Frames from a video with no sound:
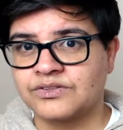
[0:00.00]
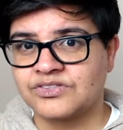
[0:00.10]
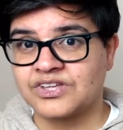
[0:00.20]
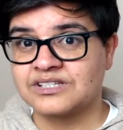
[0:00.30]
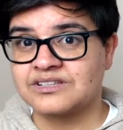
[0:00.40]
the
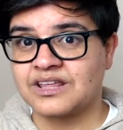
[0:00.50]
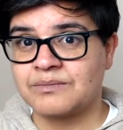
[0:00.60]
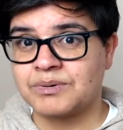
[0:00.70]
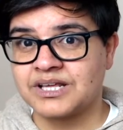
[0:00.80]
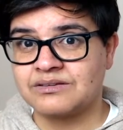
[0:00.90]
things that they
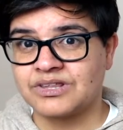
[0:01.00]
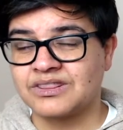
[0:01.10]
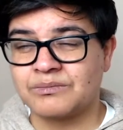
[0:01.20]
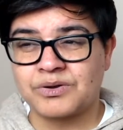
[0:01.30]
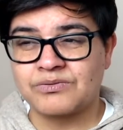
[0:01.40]
believe in.
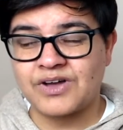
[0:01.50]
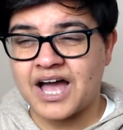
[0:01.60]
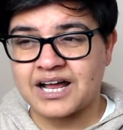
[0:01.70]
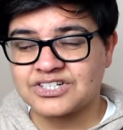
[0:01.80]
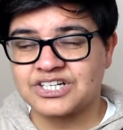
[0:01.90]
They're both
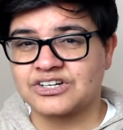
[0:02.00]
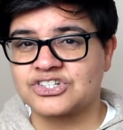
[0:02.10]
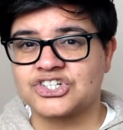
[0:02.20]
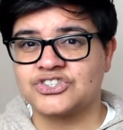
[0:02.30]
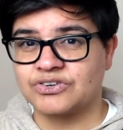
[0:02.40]
actually
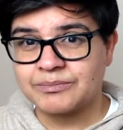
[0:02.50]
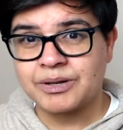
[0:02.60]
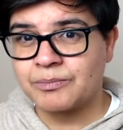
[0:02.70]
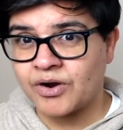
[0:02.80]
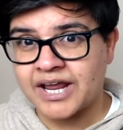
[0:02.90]

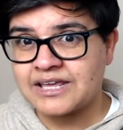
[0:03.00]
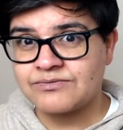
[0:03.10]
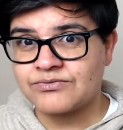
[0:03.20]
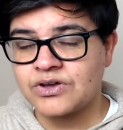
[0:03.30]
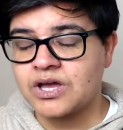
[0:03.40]
extremely
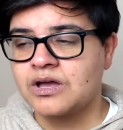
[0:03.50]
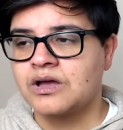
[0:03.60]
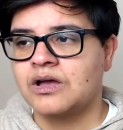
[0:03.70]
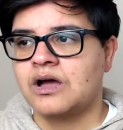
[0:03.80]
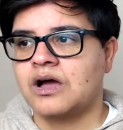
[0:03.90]
brave.
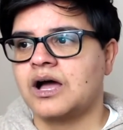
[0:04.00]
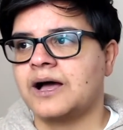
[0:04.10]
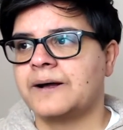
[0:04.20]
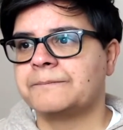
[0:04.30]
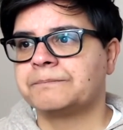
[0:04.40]

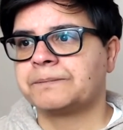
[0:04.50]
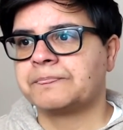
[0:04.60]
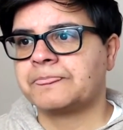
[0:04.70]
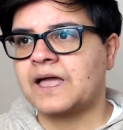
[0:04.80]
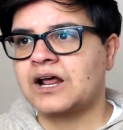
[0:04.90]
And
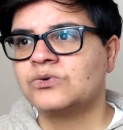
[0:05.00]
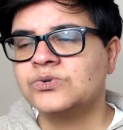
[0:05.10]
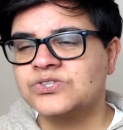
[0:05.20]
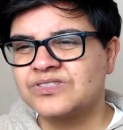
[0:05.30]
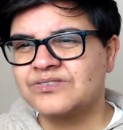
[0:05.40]

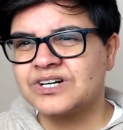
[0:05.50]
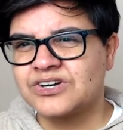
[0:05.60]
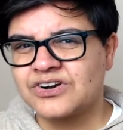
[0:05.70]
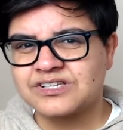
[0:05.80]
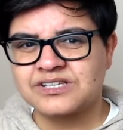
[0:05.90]
also they're in a
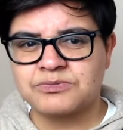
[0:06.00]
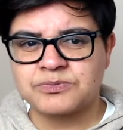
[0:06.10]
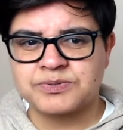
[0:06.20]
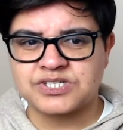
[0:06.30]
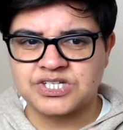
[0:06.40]
kind of
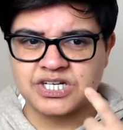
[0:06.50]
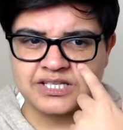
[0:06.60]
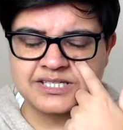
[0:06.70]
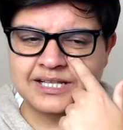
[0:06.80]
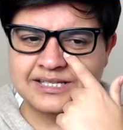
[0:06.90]
similar position in
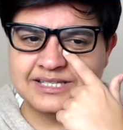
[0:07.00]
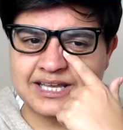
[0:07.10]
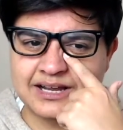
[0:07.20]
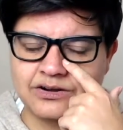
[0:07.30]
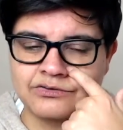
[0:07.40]
the sense
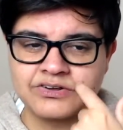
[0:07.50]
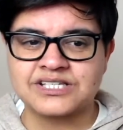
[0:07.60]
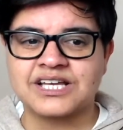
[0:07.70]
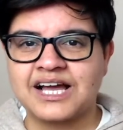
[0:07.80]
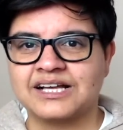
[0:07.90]
that
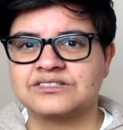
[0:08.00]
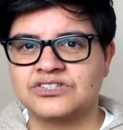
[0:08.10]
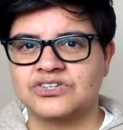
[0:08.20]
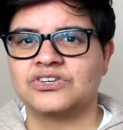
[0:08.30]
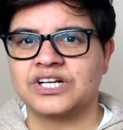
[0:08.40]
Clarissa had
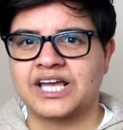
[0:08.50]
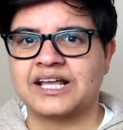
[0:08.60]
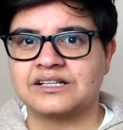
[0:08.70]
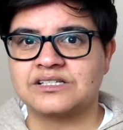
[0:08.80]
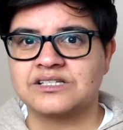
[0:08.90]
to turn
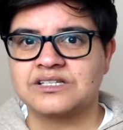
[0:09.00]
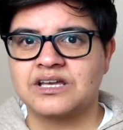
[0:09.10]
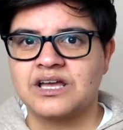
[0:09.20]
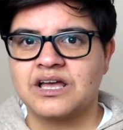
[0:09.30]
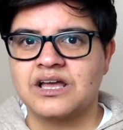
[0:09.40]
against
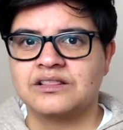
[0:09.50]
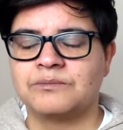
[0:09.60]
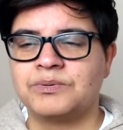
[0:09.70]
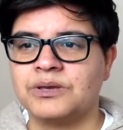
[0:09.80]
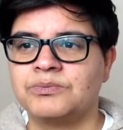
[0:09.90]
the
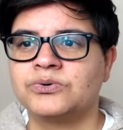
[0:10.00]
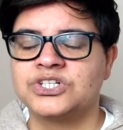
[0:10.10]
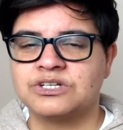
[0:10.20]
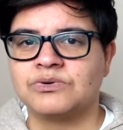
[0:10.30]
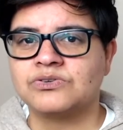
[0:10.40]
people
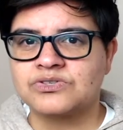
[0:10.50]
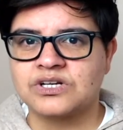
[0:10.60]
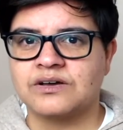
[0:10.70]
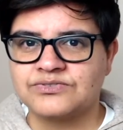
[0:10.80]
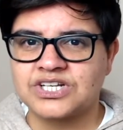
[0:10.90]
she most
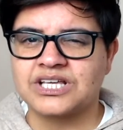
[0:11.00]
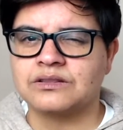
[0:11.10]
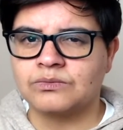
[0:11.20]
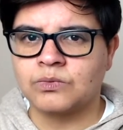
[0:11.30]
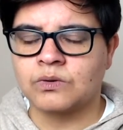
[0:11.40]
loved in
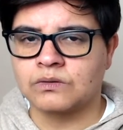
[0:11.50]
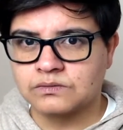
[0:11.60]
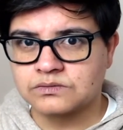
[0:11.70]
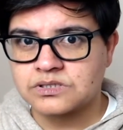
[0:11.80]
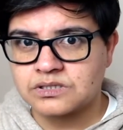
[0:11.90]
the
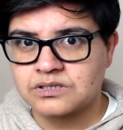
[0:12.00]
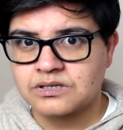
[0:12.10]
world,